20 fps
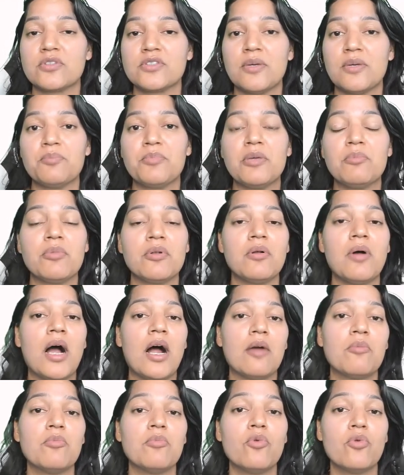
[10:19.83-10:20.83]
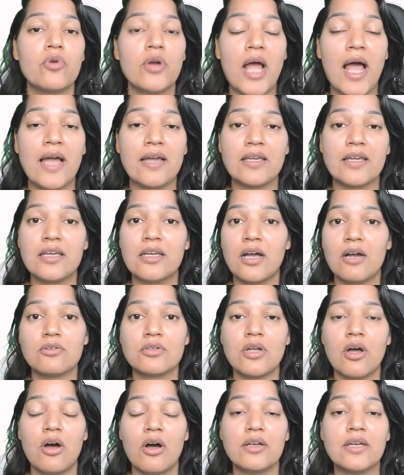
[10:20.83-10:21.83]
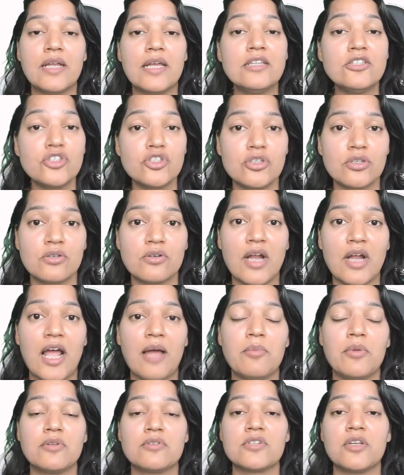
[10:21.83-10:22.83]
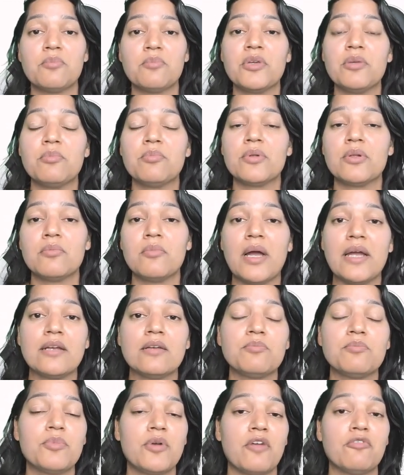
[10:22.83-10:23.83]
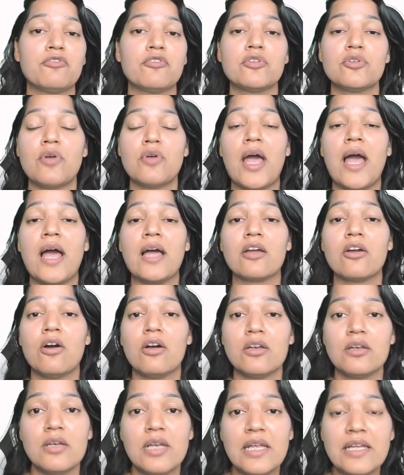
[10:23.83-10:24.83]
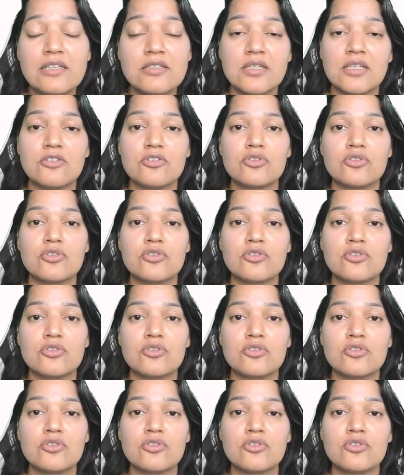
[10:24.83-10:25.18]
Some people are more hanging out on Instagram, and some people might prefer to hang on LinkedIn.